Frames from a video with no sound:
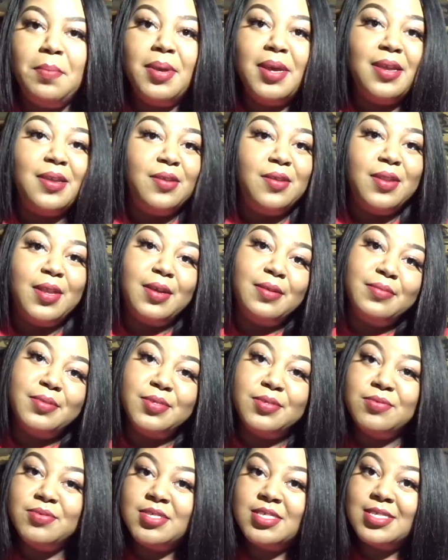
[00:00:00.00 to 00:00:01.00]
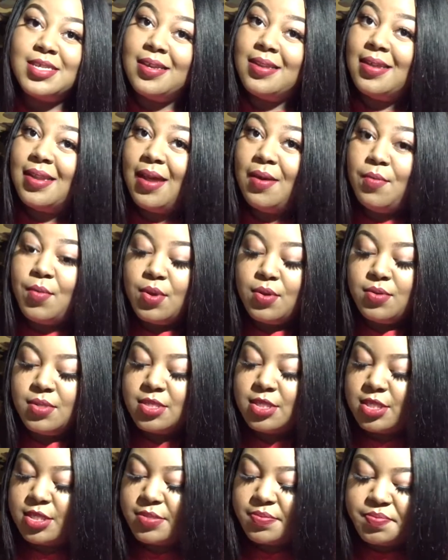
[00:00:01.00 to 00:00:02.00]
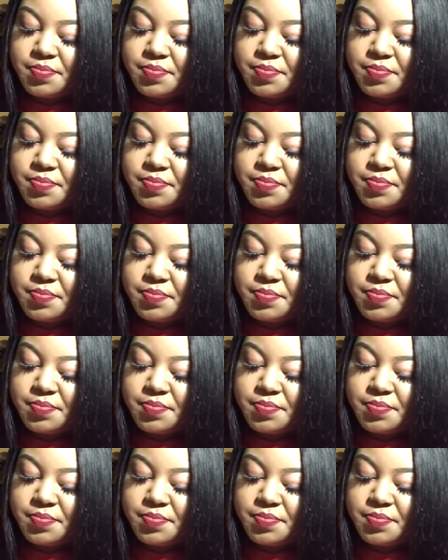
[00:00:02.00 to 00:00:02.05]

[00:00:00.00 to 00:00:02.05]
But, you know, who's to say that I won't?